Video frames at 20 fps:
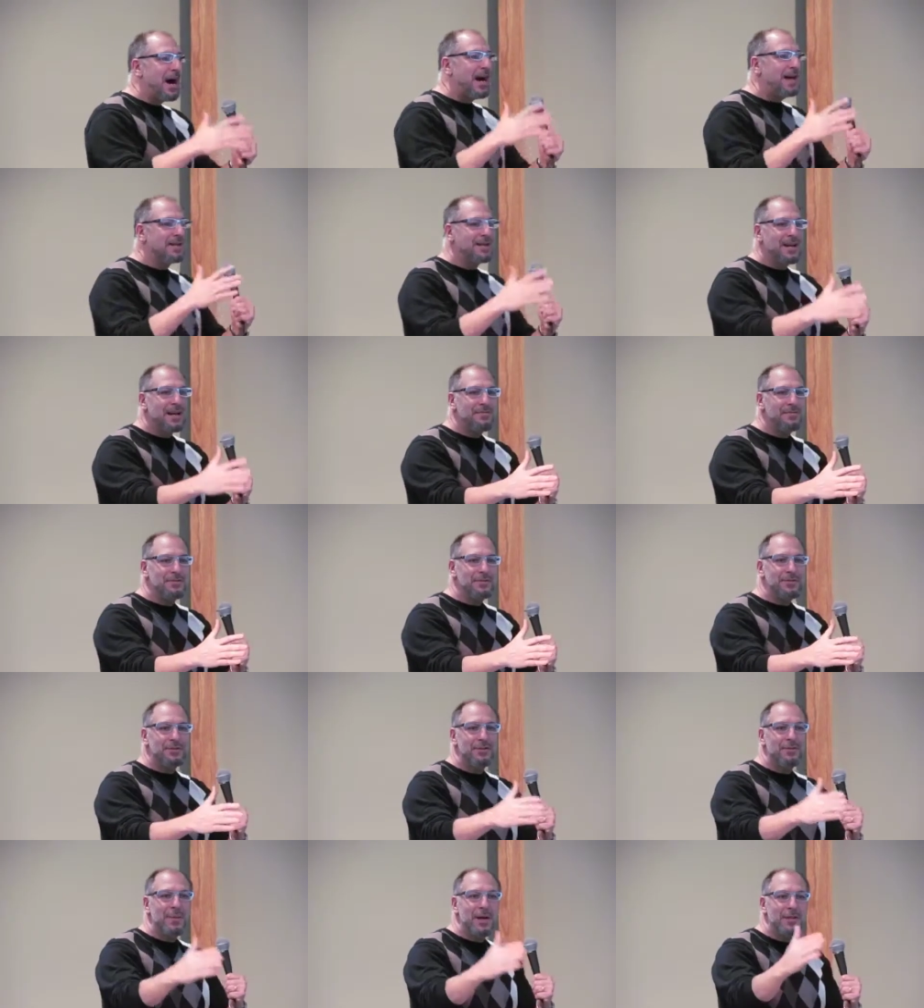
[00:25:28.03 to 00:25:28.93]
I love
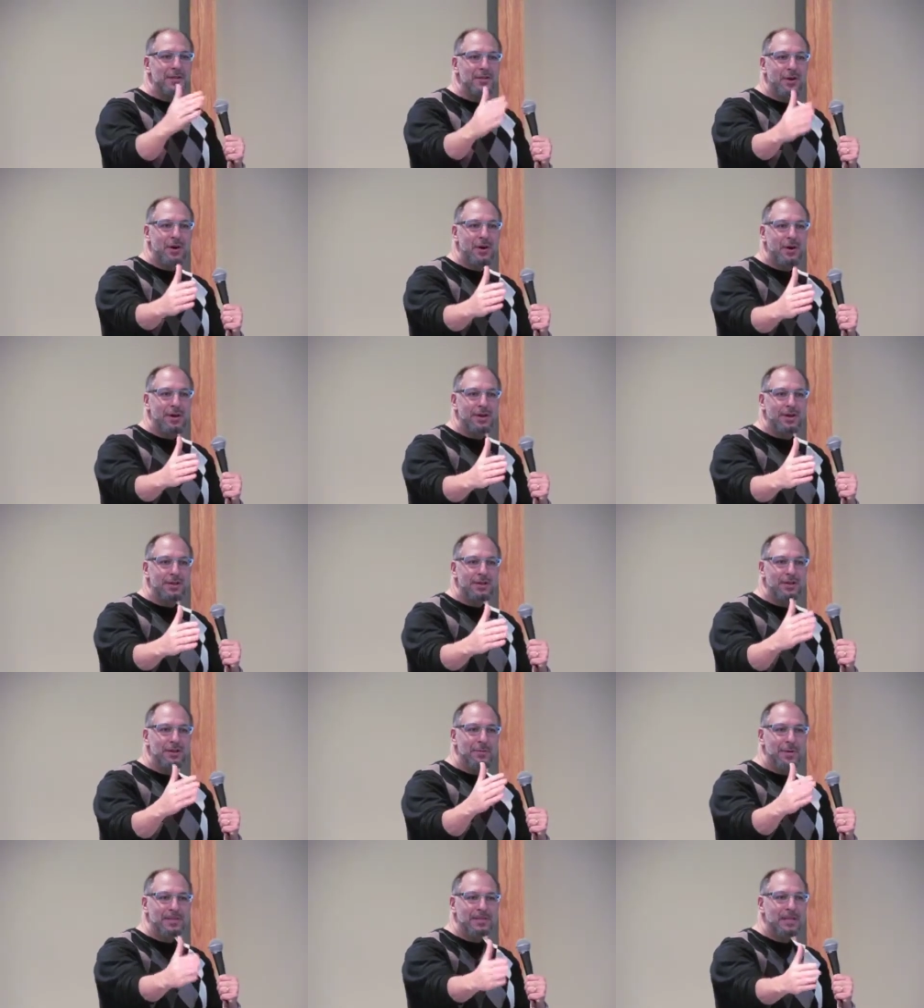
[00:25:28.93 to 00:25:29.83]
you. You're my daughter.
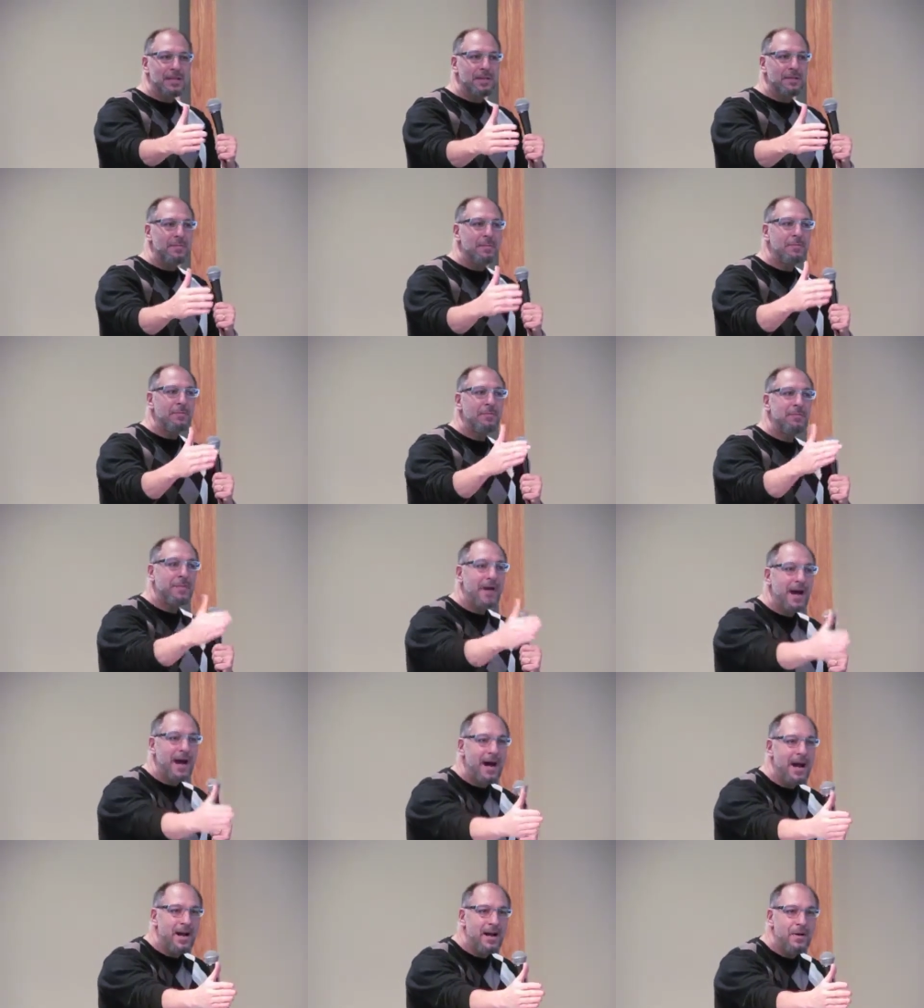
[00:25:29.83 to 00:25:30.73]
You're my son. Let me
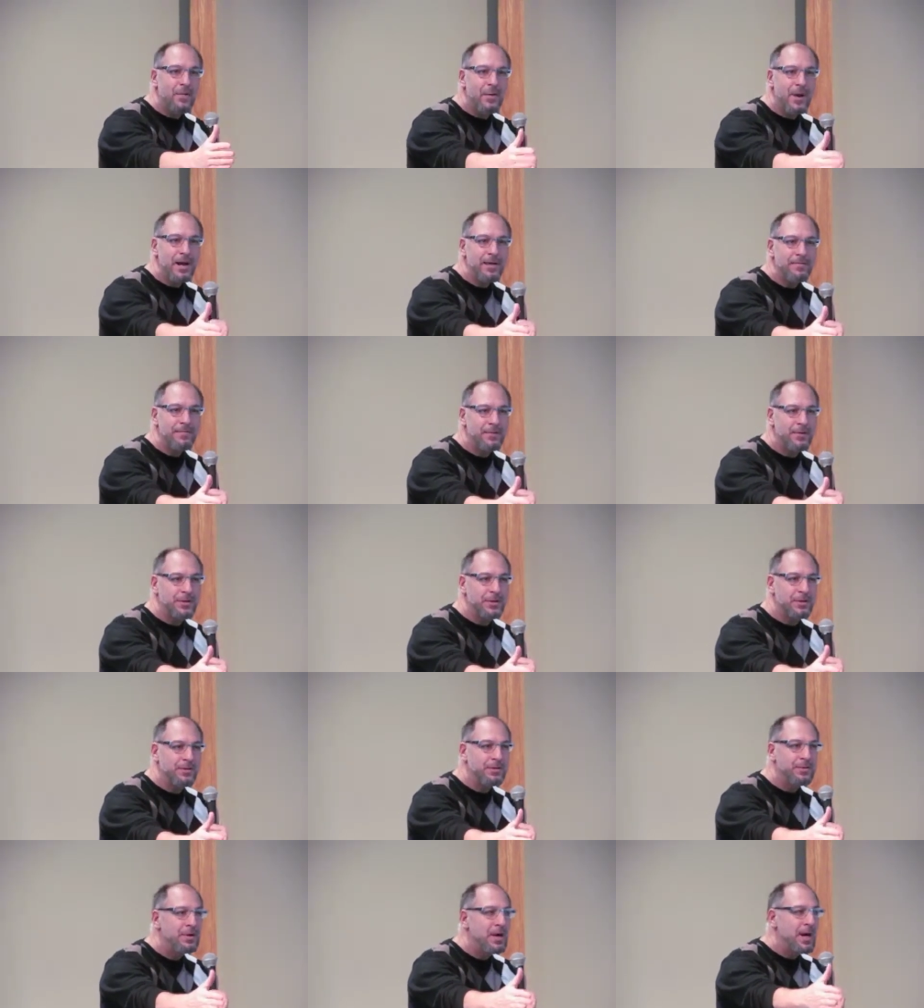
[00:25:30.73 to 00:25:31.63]
provide a way for
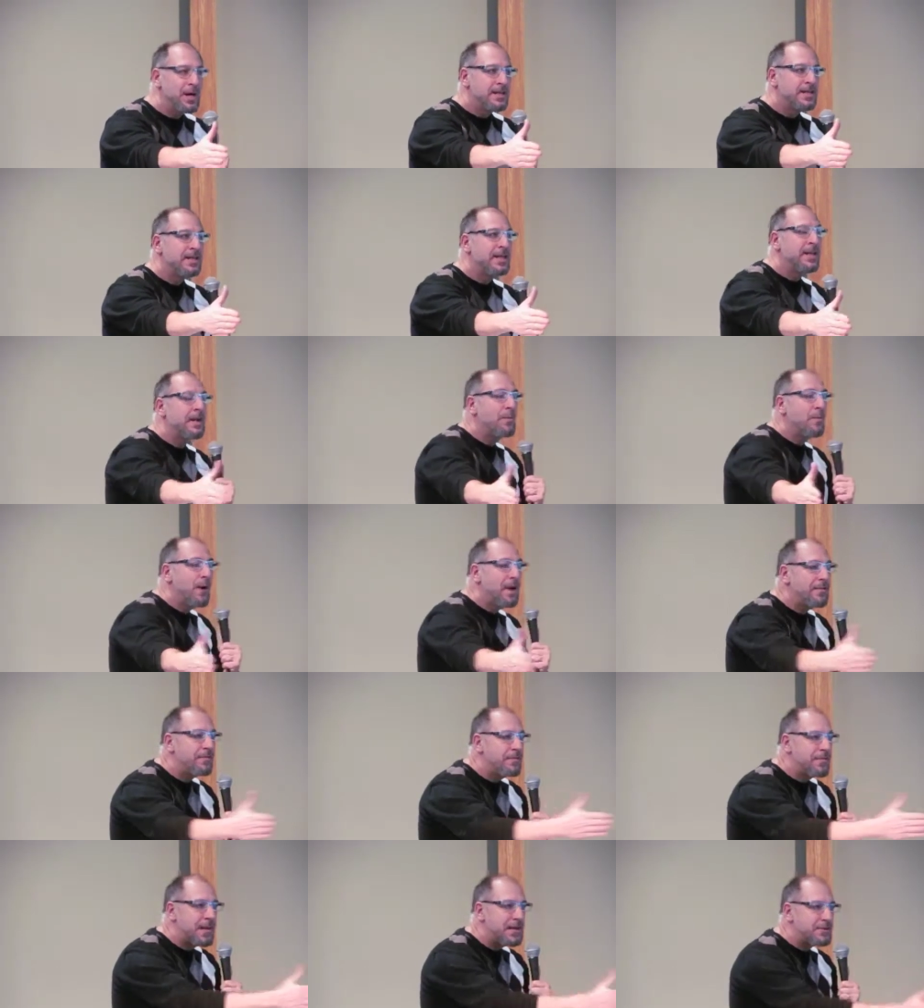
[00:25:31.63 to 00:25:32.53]
you to get
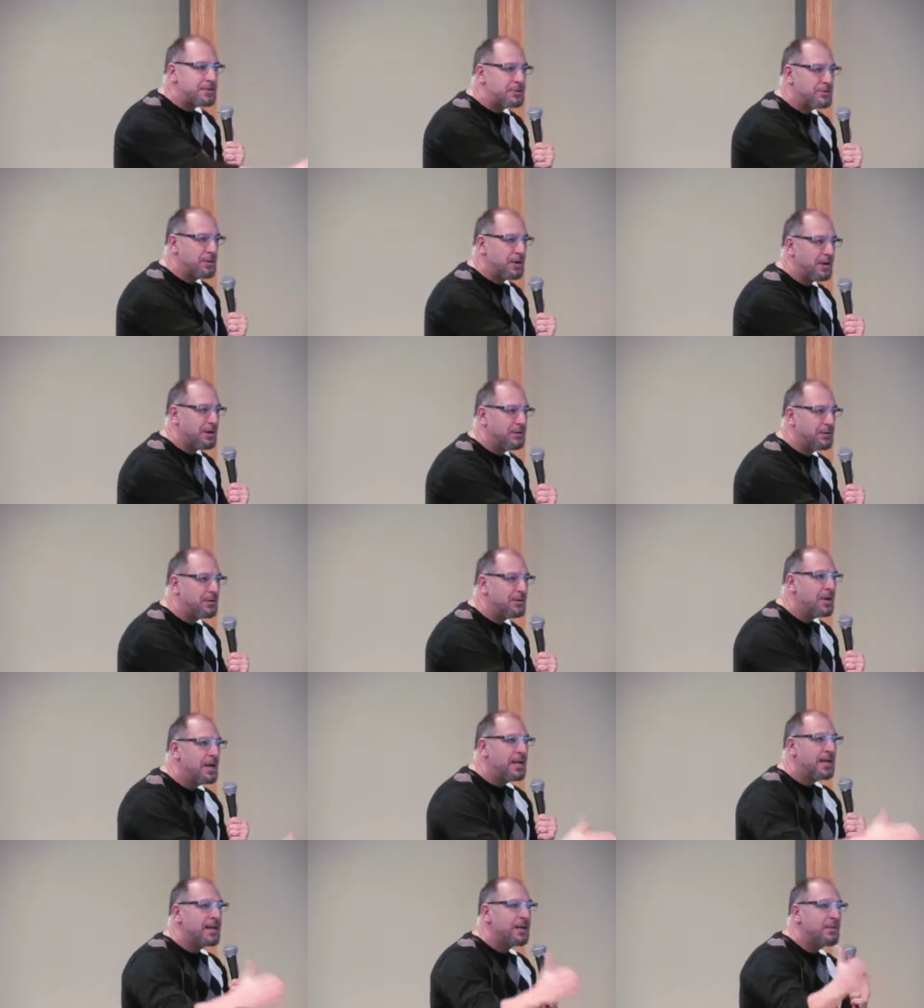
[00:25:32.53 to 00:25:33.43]
away from that
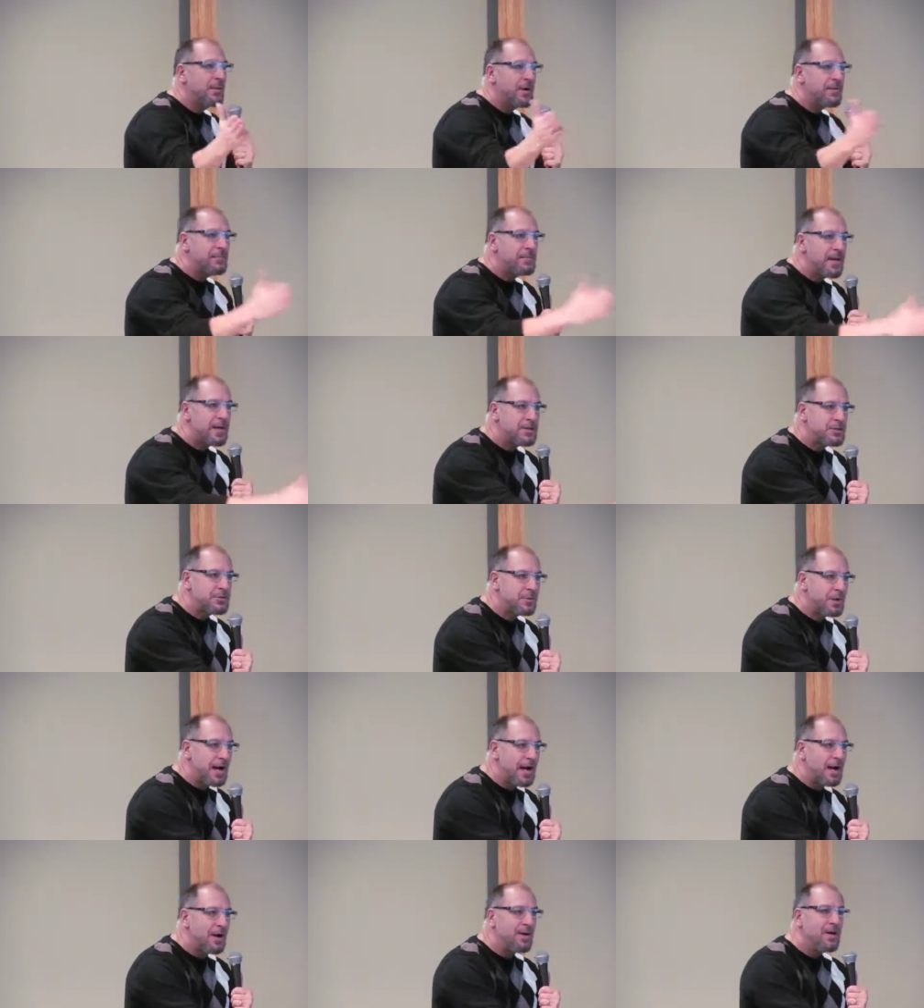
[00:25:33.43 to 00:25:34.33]
struggle, get away from that
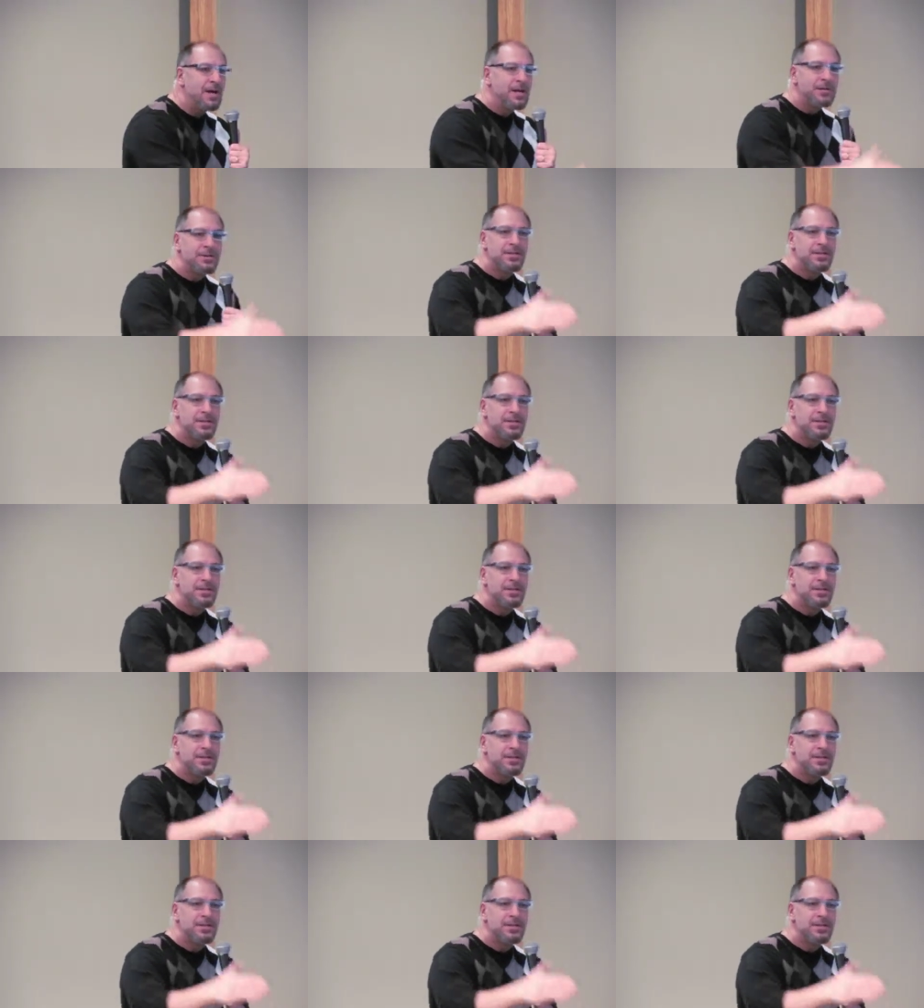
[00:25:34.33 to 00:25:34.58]
trial.